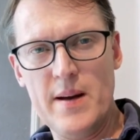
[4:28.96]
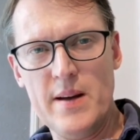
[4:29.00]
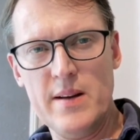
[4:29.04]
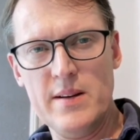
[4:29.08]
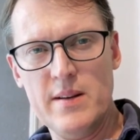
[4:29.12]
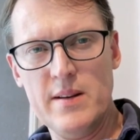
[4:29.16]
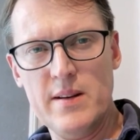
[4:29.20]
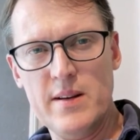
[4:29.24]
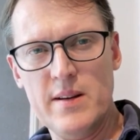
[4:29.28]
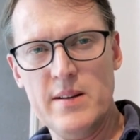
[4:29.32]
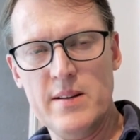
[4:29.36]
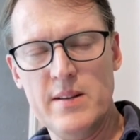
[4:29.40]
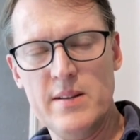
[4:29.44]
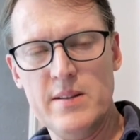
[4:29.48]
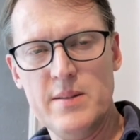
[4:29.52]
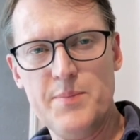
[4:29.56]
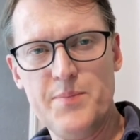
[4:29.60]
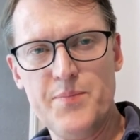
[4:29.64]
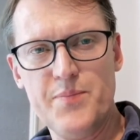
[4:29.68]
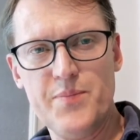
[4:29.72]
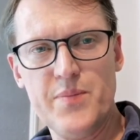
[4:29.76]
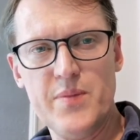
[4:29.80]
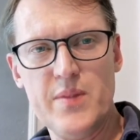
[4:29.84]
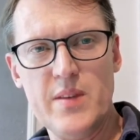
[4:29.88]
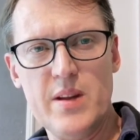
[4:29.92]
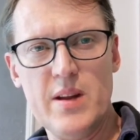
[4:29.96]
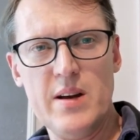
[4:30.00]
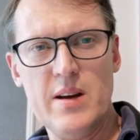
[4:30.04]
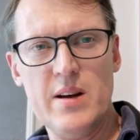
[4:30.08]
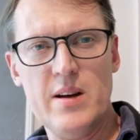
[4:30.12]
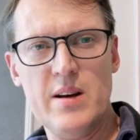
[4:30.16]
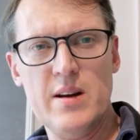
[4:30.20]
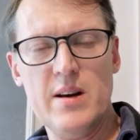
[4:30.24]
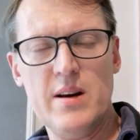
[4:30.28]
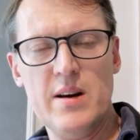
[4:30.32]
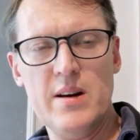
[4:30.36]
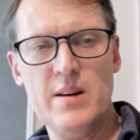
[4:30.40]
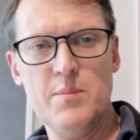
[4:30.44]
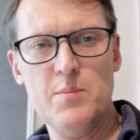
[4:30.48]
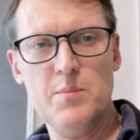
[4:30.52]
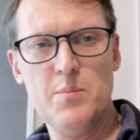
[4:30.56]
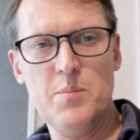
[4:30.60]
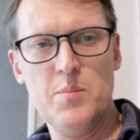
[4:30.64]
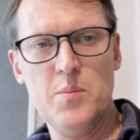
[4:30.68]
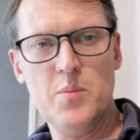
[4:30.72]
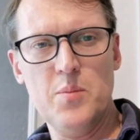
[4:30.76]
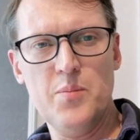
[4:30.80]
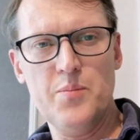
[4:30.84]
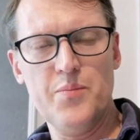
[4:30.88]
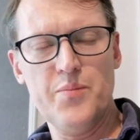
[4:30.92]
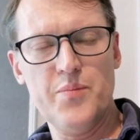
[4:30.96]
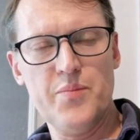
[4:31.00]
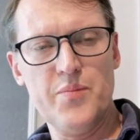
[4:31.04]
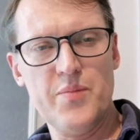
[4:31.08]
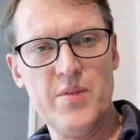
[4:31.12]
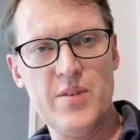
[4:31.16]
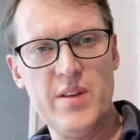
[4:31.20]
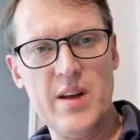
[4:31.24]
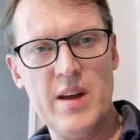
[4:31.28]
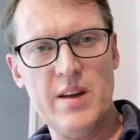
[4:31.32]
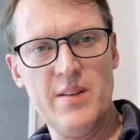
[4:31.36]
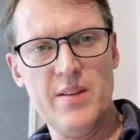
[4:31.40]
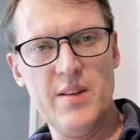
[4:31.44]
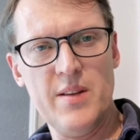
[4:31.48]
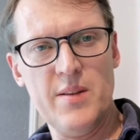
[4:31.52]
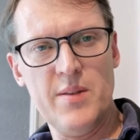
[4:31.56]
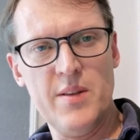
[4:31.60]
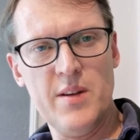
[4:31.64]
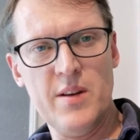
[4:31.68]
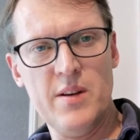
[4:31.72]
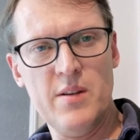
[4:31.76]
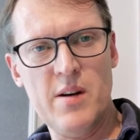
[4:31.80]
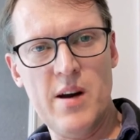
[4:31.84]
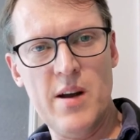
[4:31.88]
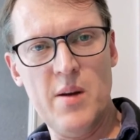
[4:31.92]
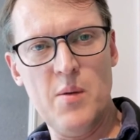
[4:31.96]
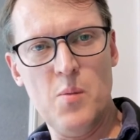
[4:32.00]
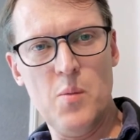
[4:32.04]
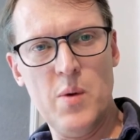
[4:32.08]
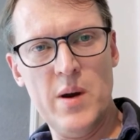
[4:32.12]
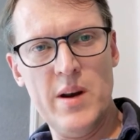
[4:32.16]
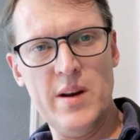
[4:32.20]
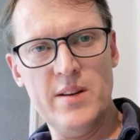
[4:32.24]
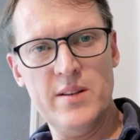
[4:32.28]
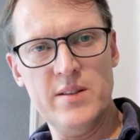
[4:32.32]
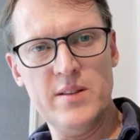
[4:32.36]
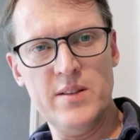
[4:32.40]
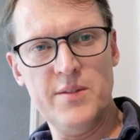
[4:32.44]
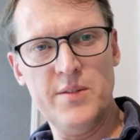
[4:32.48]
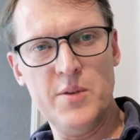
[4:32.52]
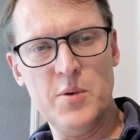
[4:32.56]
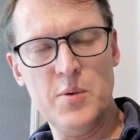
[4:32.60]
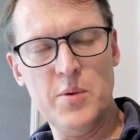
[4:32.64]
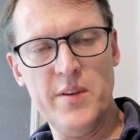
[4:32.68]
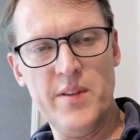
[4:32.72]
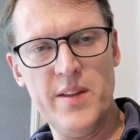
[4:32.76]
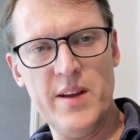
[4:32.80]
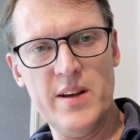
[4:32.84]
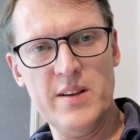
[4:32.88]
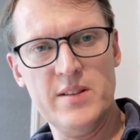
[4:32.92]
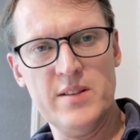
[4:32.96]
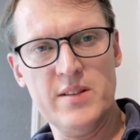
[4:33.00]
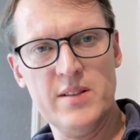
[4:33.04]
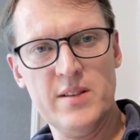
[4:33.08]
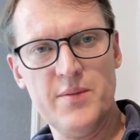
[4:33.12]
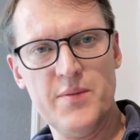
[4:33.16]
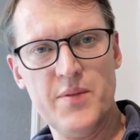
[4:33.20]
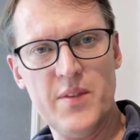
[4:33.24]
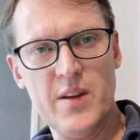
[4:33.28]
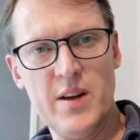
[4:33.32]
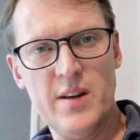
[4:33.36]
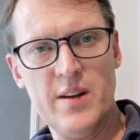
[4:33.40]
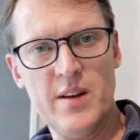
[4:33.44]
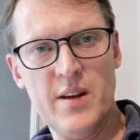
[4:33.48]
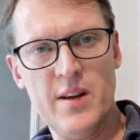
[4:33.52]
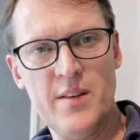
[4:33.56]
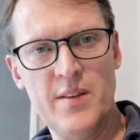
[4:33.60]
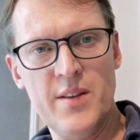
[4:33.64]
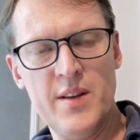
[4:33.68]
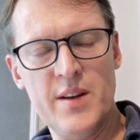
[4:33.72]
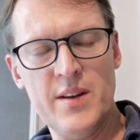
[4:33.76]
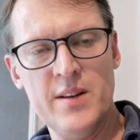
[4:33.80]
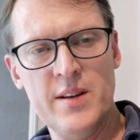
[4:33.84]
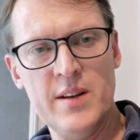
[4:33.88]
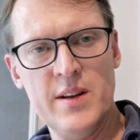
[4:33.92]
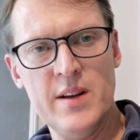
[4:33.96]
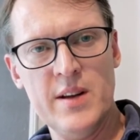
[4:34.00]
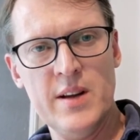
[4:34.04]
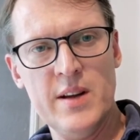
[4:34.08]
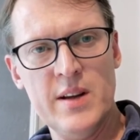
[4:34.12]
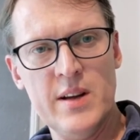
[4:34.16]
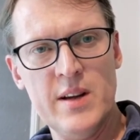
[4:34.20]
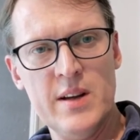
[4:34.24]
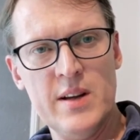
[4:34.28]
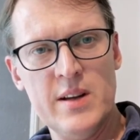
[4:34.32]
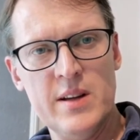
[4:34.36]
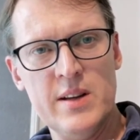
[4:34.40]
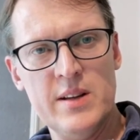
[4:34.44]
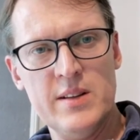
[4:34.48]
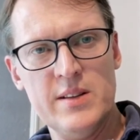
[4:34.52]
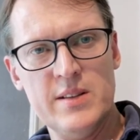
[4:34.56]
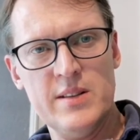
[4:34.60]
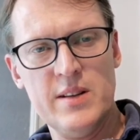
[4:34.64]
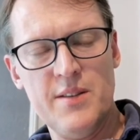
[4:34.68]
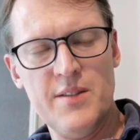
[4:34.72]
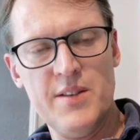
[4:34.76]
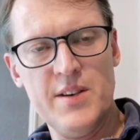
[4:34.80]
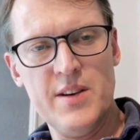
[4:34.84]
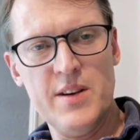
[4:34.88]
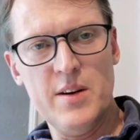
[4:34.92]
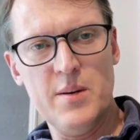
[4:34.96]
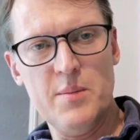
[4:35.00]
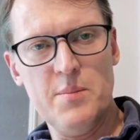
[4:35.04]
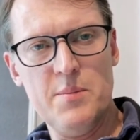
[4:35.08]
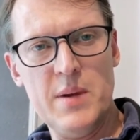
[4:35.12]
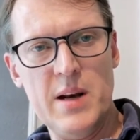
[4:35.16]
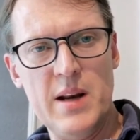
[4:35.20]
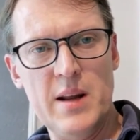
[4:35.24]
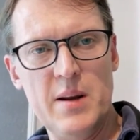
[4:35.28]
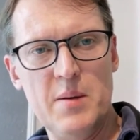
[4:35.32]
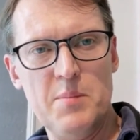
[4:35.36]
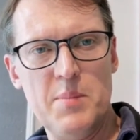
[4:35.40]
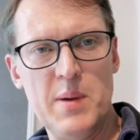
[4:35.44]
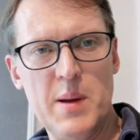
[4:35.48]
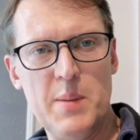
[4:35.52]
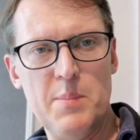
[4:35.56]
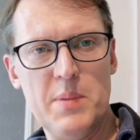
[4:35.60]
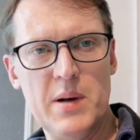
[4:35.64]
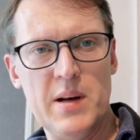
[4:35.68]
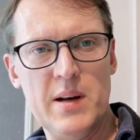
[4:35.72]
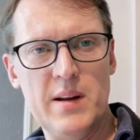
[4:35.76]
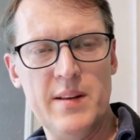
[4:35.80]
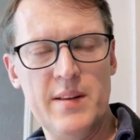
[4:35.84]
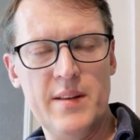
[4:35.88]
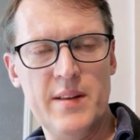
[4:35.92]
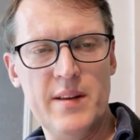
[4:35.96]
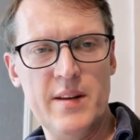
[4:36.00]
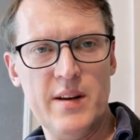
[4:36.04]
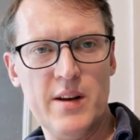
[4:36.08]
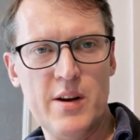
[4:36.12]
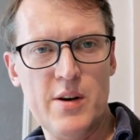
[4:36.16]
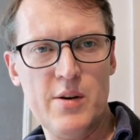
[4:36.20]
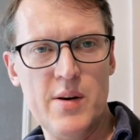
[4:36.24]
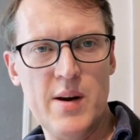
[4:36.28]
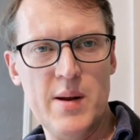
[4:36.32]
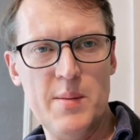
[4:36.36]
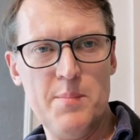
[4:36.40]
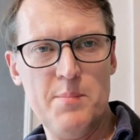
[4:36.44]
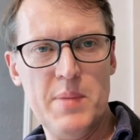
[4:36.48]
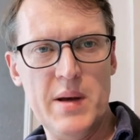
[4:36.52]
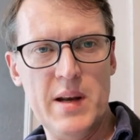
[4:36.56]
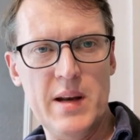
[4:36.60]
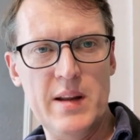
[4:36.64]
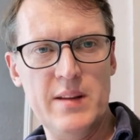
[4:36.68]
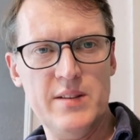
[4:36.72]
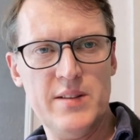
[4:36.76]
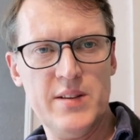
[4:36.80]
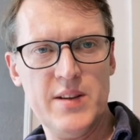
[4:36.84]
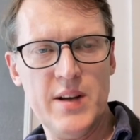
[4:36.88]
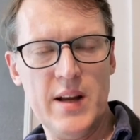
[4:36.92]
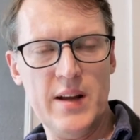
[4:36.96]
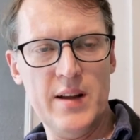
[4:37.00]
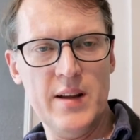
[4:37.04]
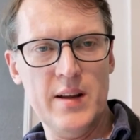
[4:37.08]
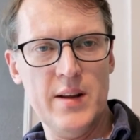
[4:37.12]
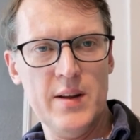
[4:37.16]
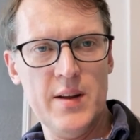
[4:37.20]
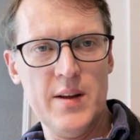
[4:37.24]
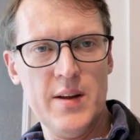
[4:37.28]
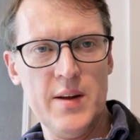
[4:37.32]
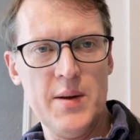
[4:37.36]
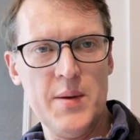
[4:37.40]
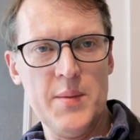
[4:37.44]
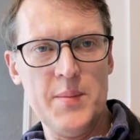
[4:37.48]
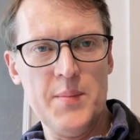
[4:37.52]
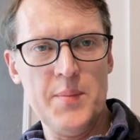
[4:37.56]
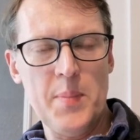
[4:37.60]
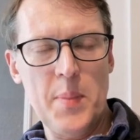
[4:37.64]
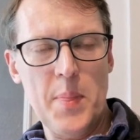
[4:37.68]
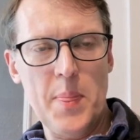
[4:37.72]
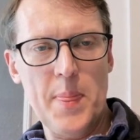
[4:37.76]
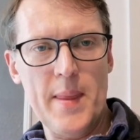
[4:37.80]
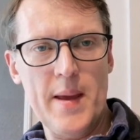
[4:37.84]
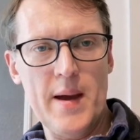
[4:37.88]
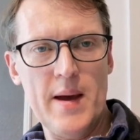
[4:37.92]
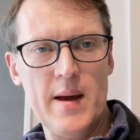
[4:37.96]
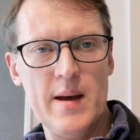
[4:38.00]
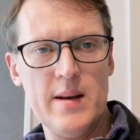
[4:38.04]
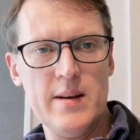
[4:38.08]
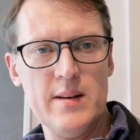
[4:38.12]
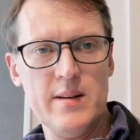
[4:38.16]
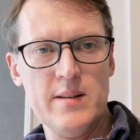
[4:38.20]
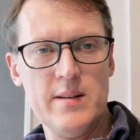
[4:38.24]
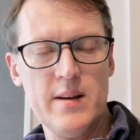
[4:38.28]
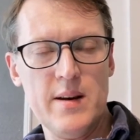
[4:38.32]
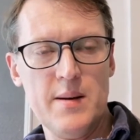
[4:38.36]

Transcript: and I think that the great winners of all of this are the 70-odd million people in the Korean Peninsula, and